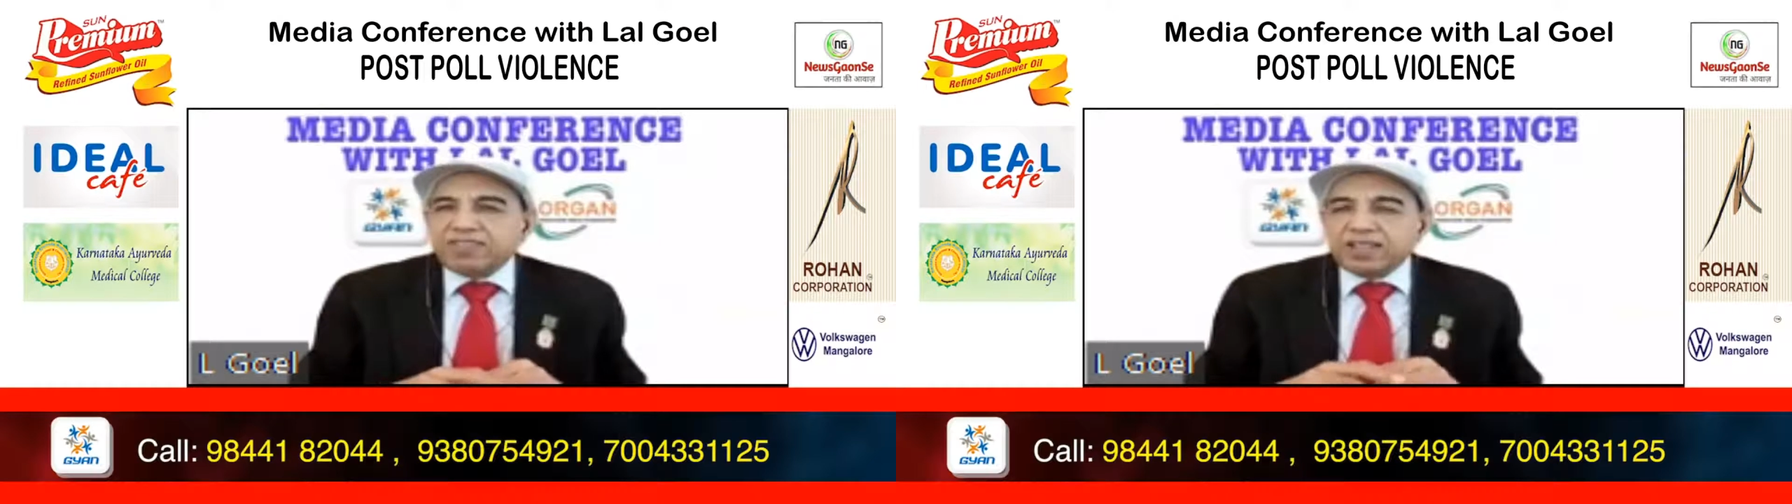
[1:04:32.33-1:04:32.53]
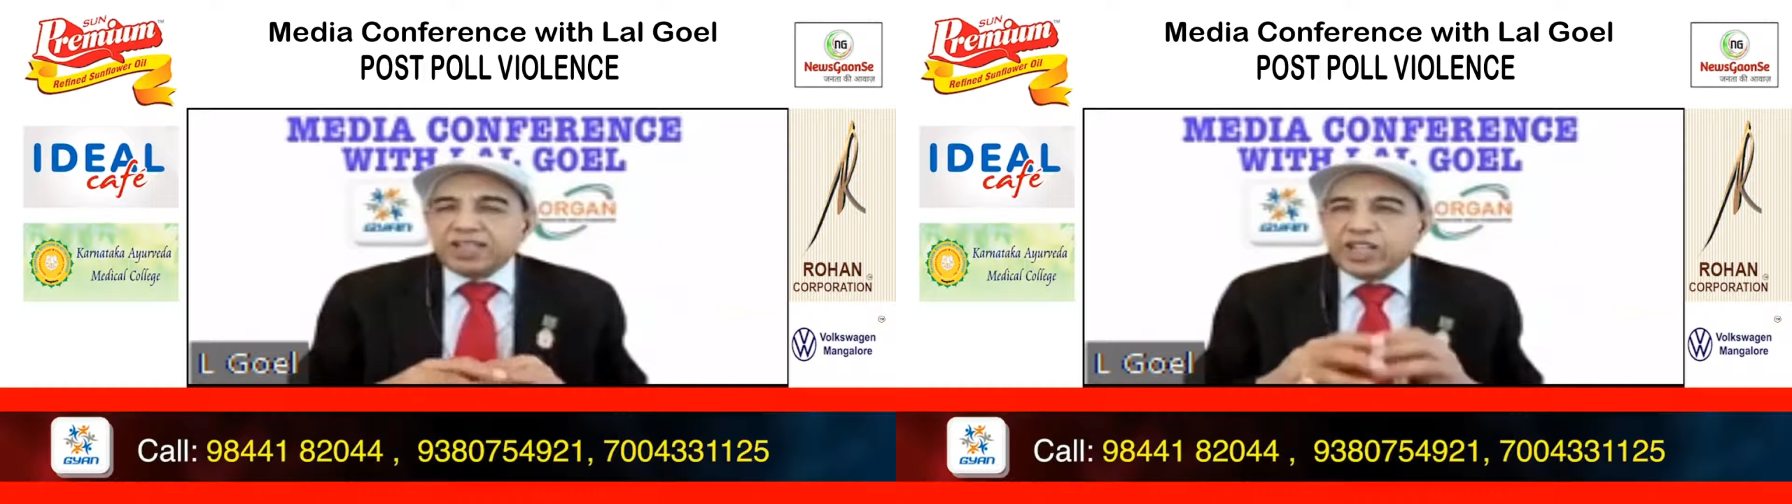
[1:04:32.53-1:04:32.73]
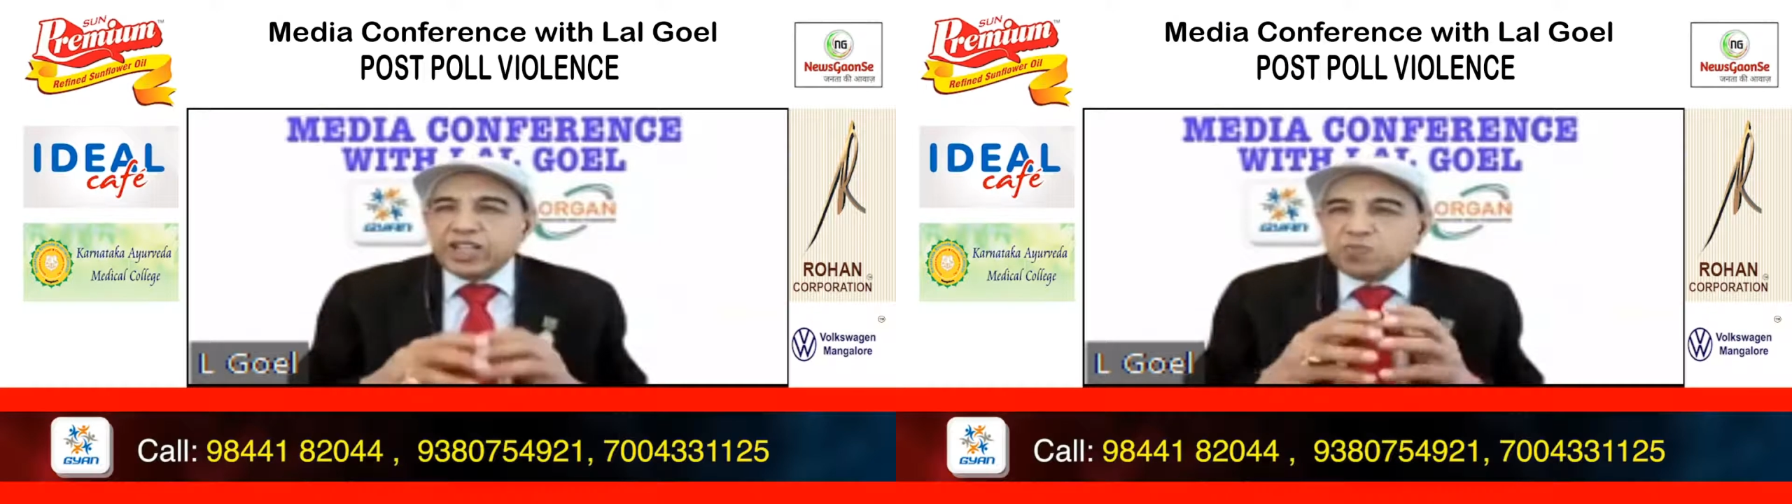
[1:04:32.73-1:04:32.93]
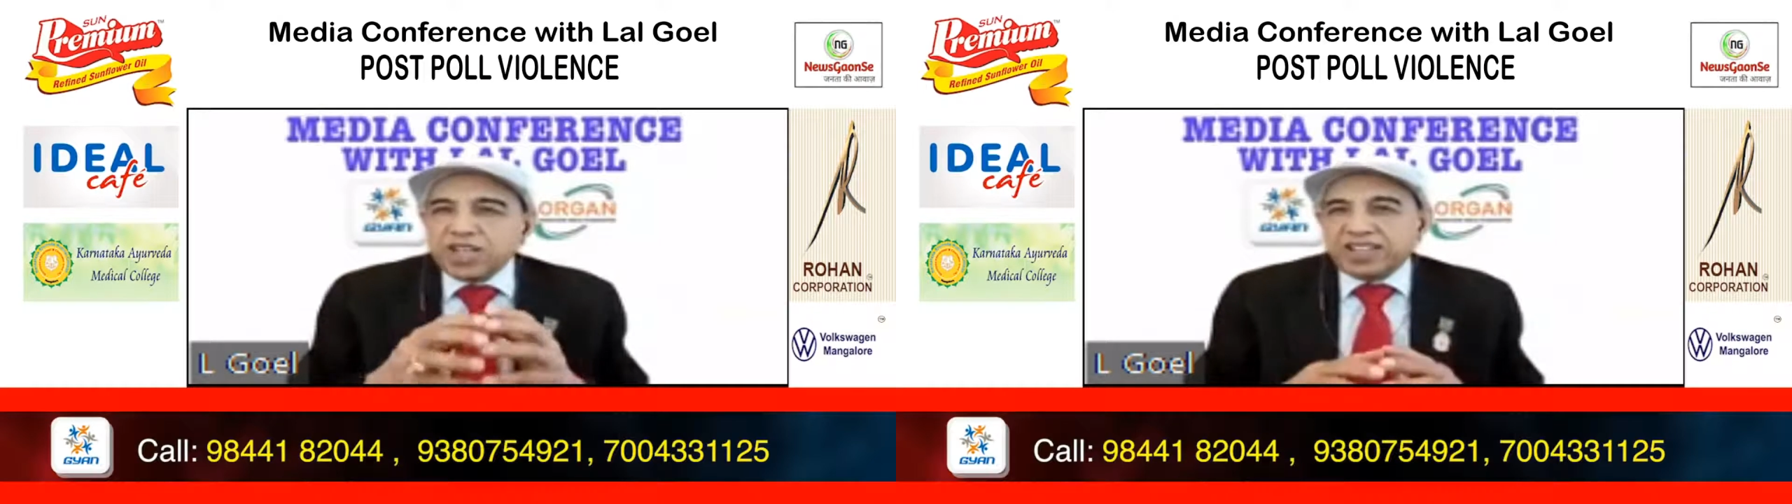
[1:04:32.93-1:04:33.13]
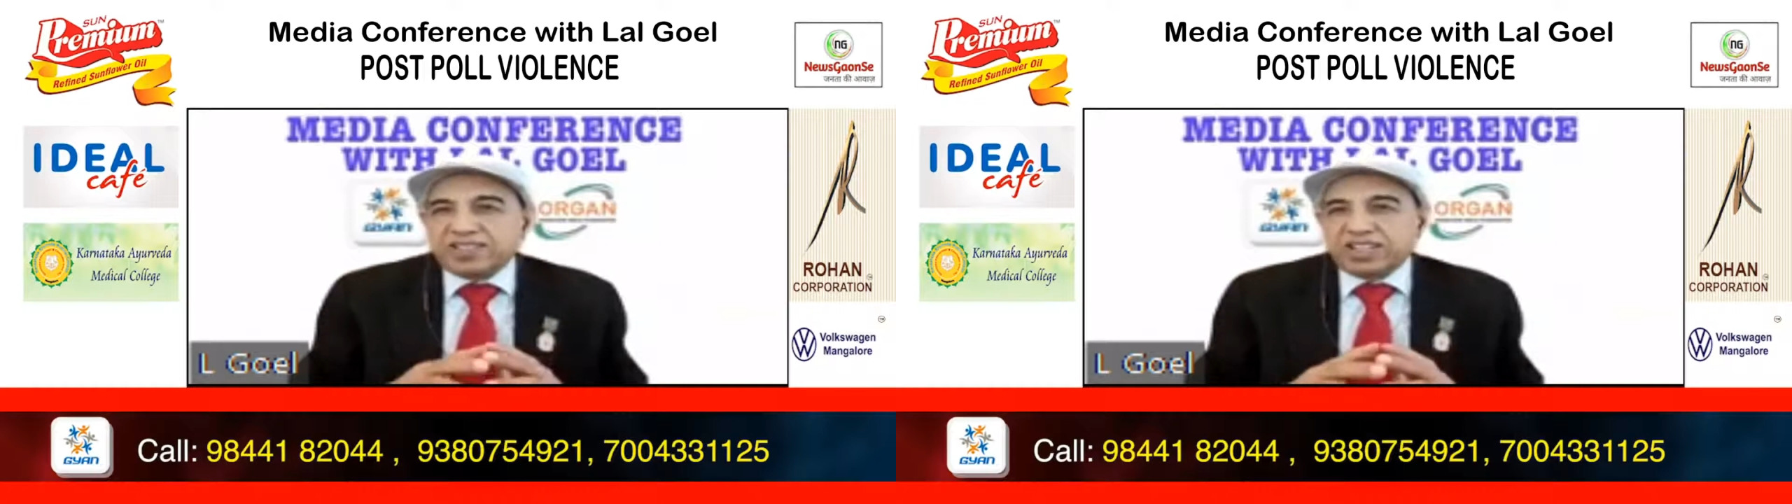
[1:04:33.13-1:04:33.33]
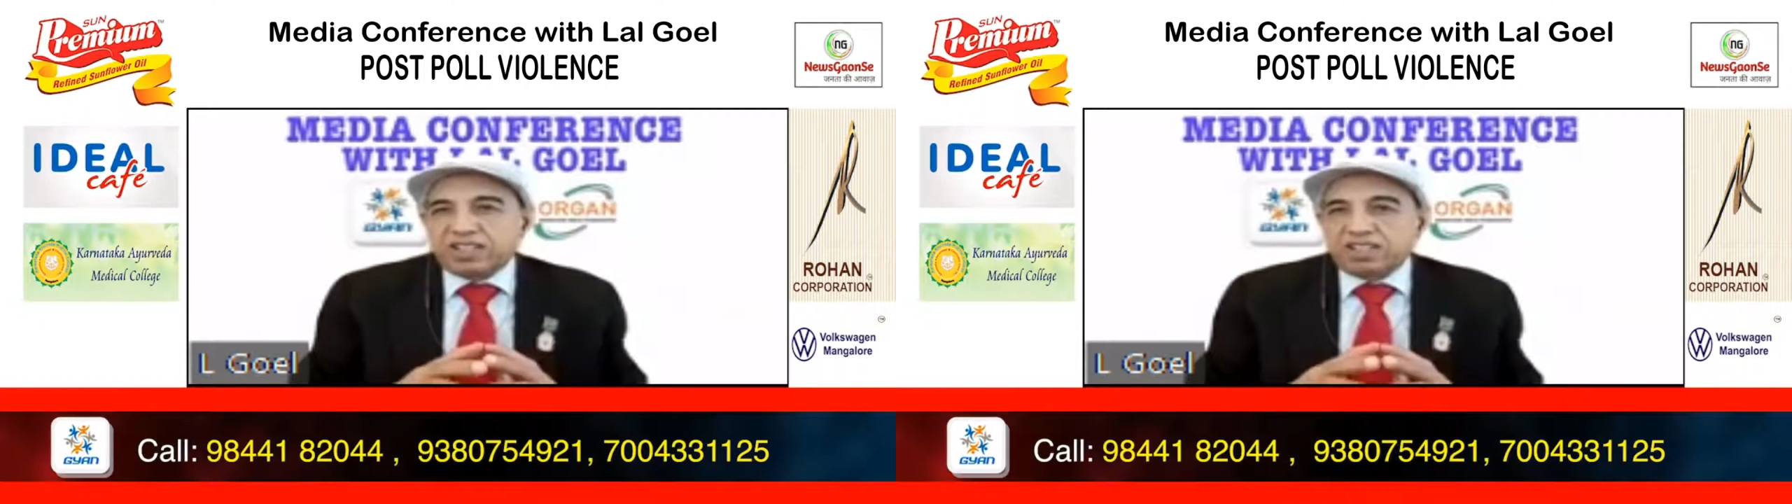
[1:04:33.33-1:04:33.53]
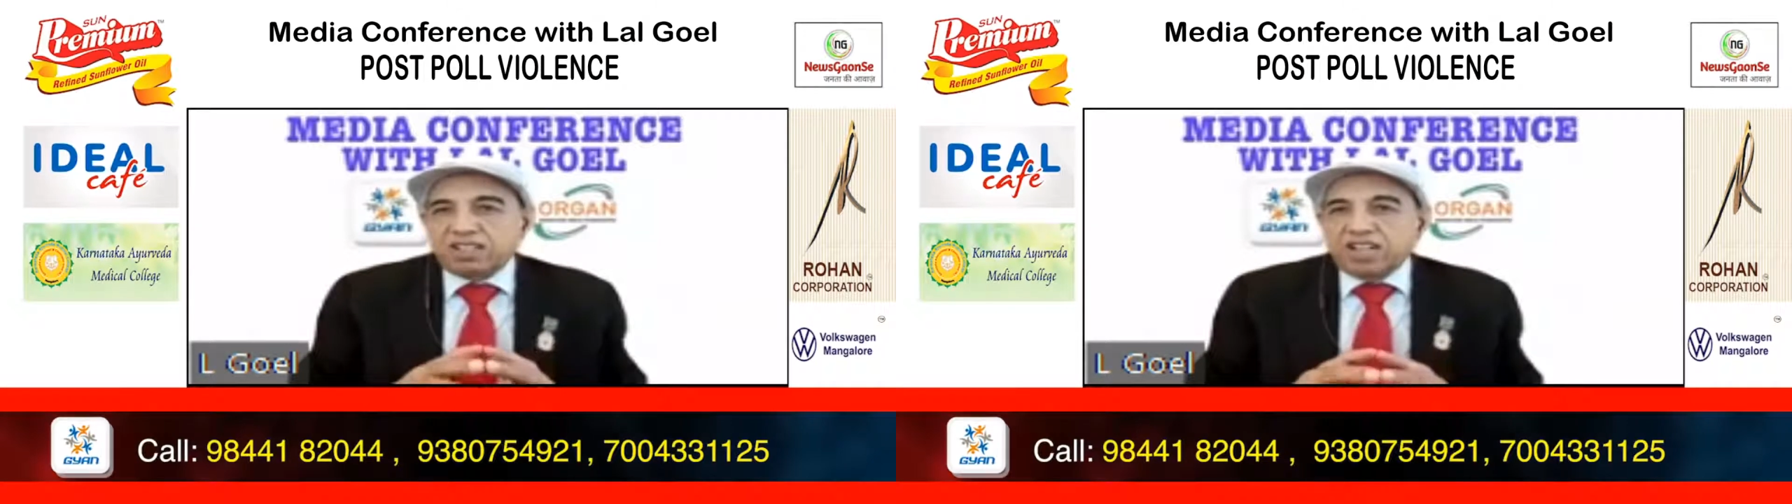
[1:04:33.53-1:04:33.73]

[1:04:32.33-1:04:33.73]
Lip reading: were humiliated